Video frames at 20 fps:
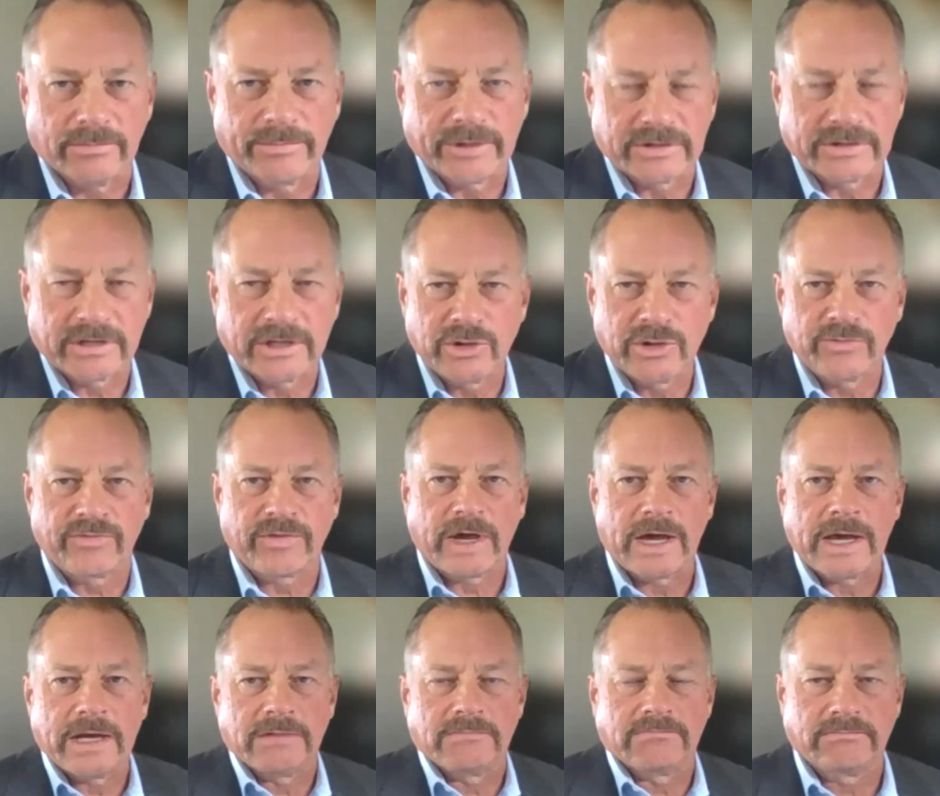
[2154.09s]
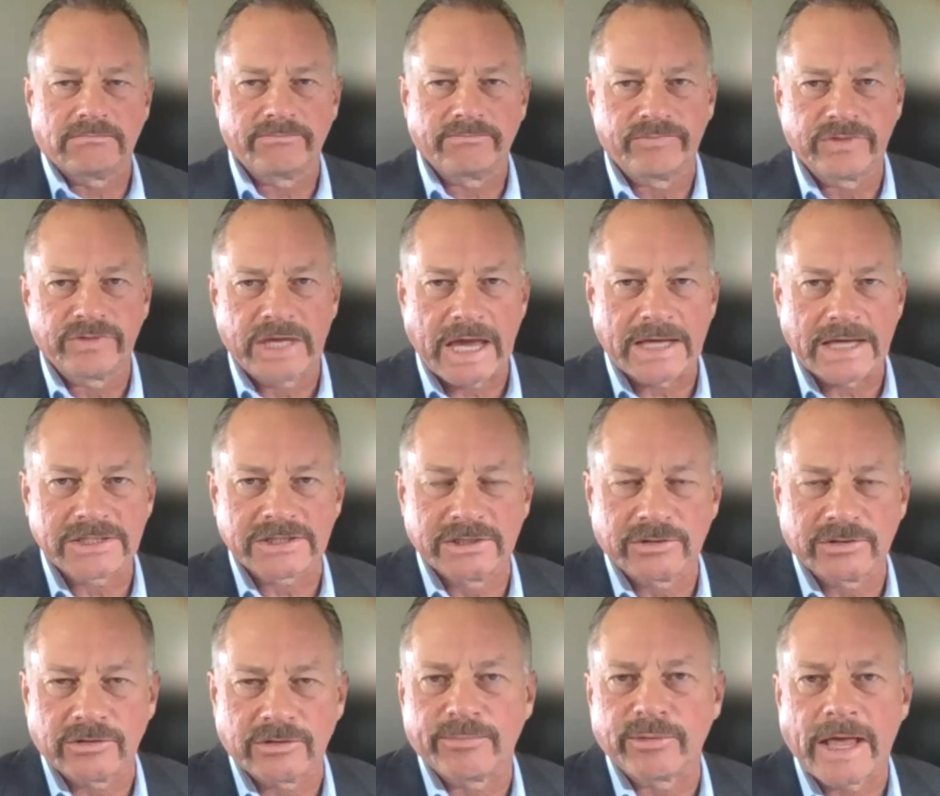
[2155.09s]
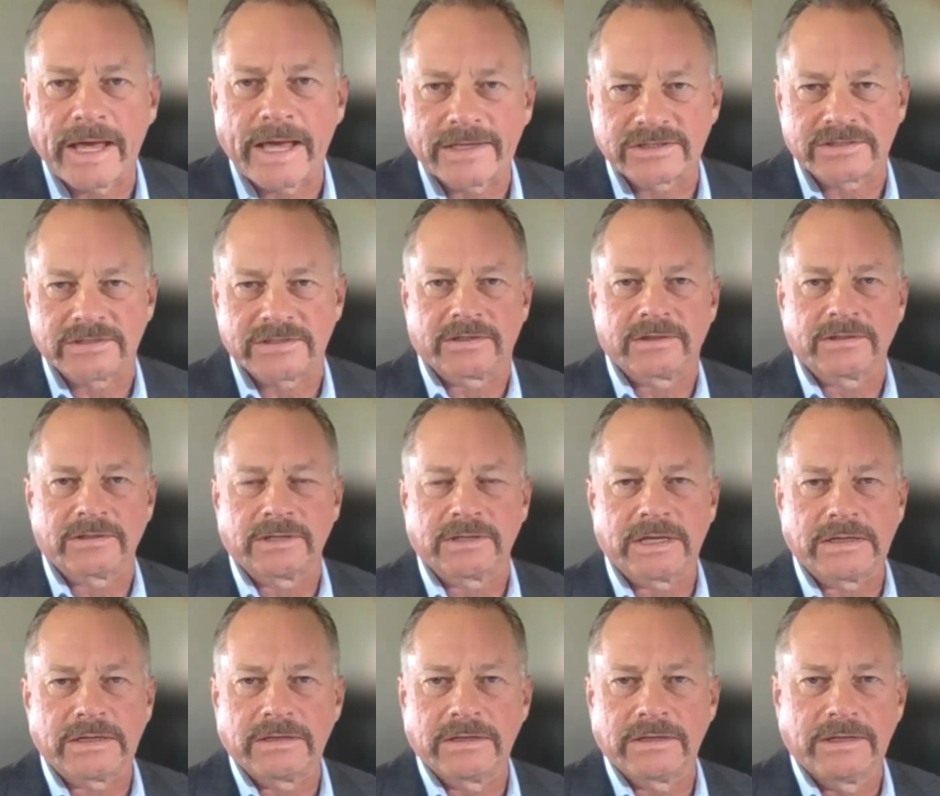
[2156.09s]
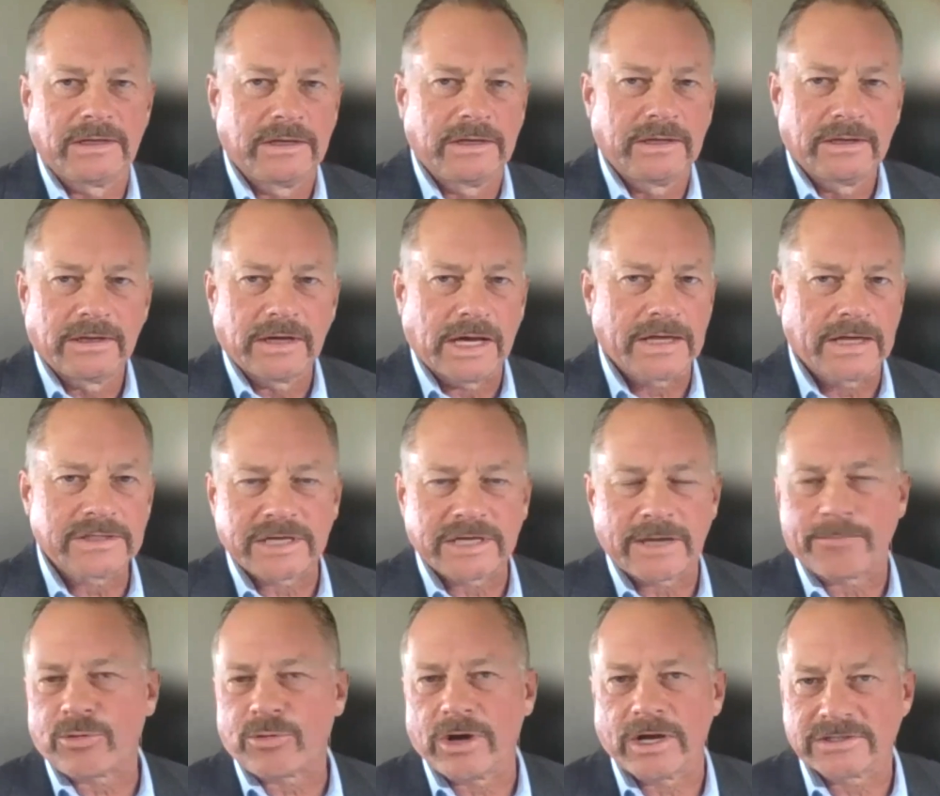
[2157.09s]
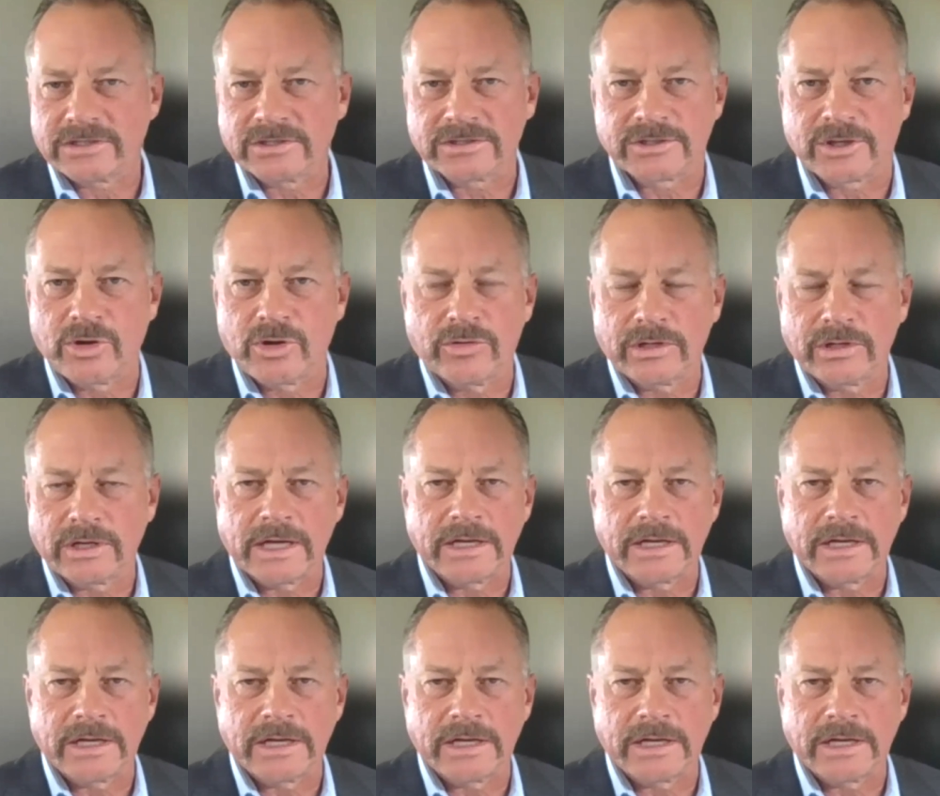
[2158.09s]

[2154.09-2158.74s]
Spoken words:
but then you find gasket or plastic, and then how does that process go on?